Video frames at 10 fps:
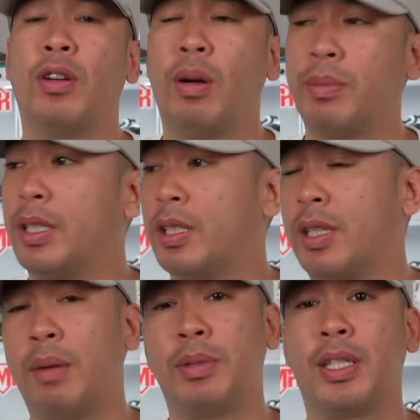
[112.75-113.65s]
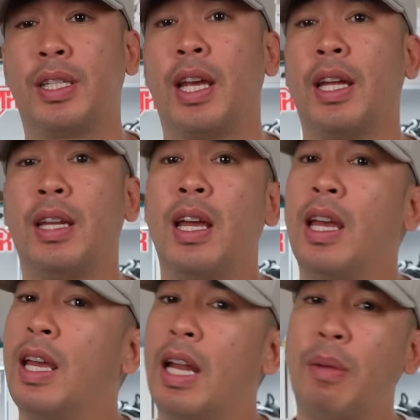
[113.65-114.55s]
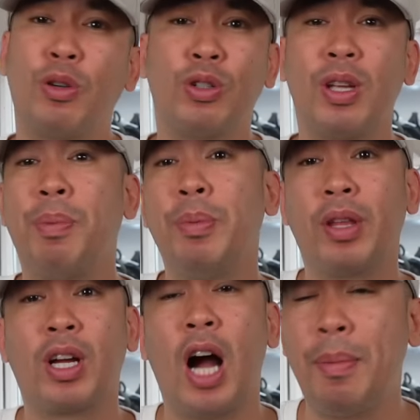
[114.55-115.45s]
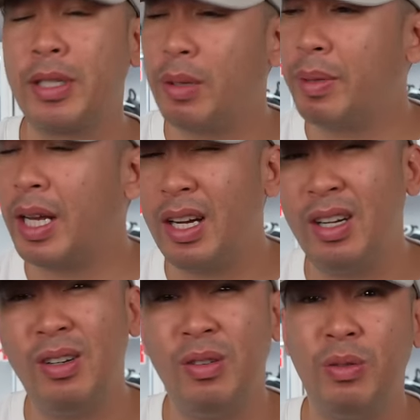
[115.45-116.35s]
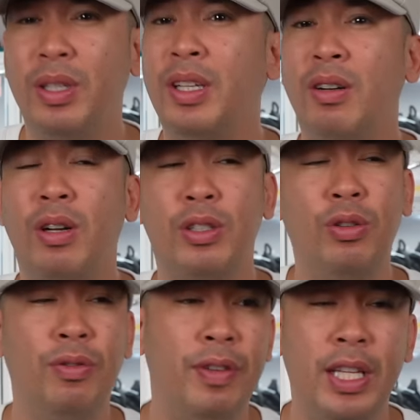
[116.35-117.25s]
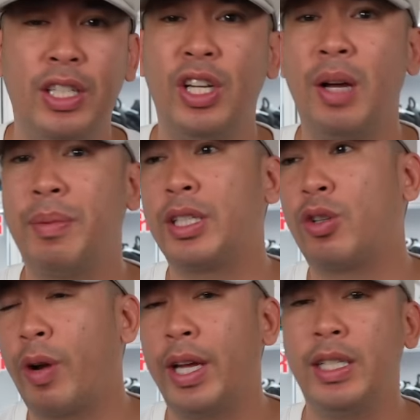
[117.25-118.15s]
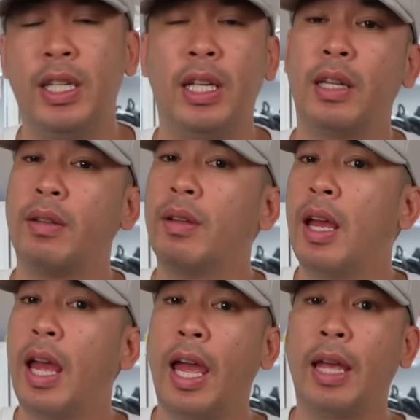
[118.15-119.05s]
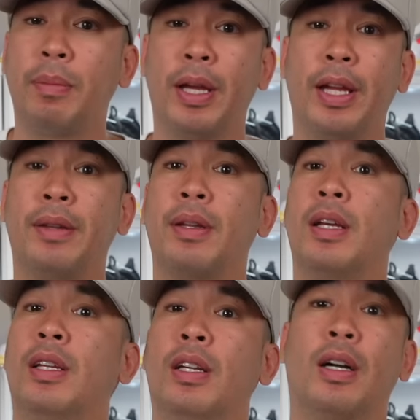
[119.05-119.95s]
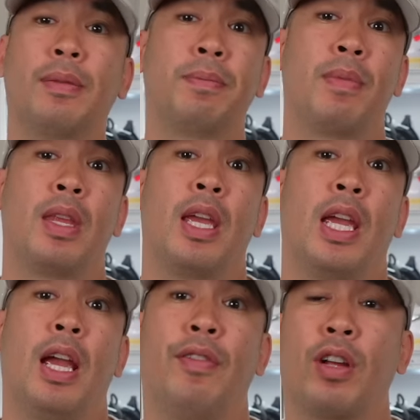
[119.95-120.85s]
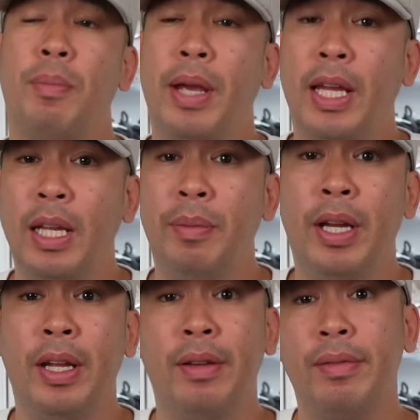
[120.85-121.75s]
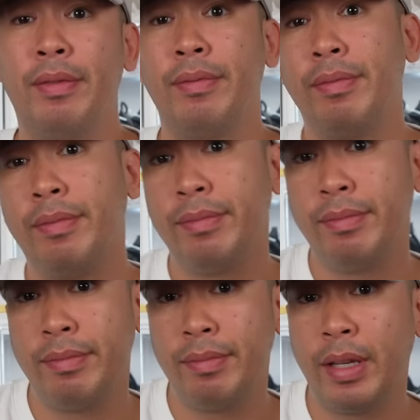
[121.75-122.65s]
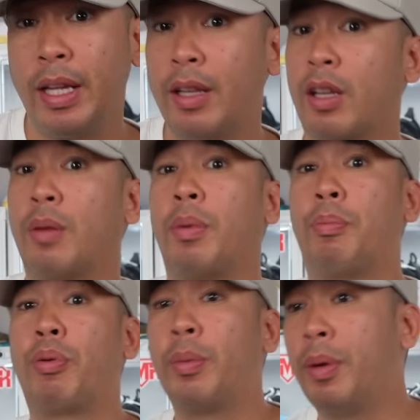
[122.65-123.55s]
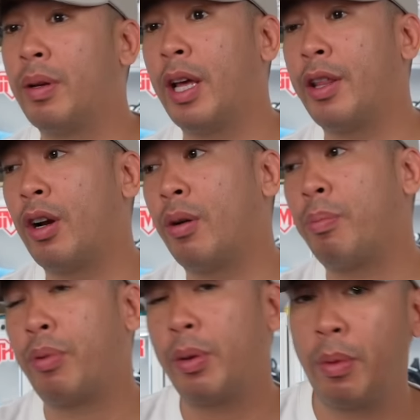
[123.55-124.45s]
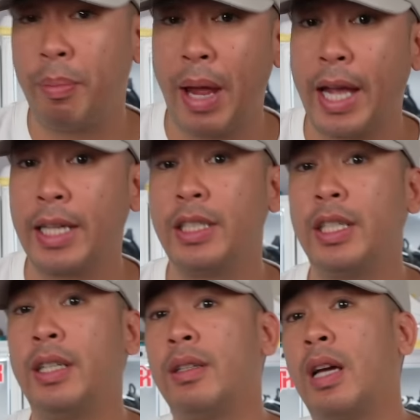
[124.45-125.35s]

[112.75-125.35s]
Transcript: I'm just I'm just saying. And I'm sure some people in the comments are going to be like, oh, you know, a 250 jump, that's crazy. Hey, man, look, if they're going to make it limited, going to be premium leather, premium packaging.